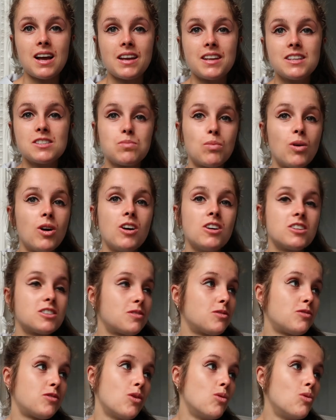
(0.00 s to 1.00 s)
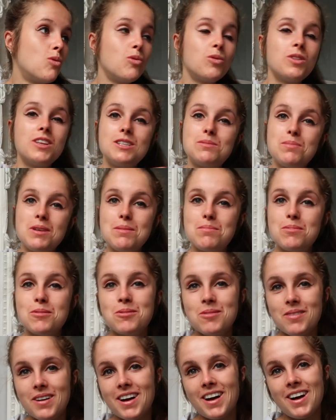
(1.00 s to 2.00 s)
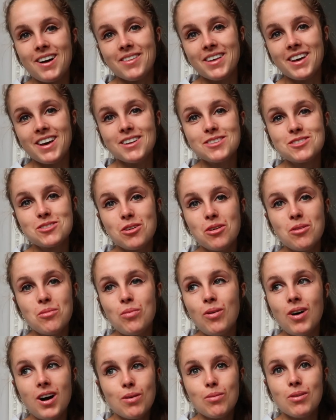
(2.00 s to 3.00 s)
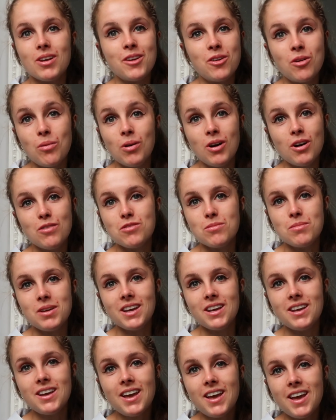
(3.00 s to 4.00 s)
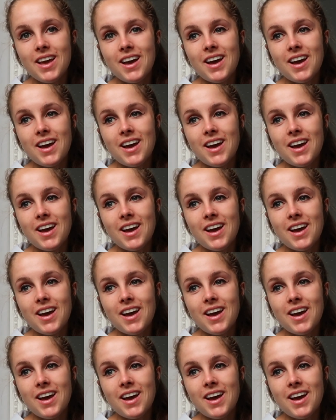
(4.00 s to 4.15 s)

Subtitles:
and it's worked for all these people out there, so why will it not work for me?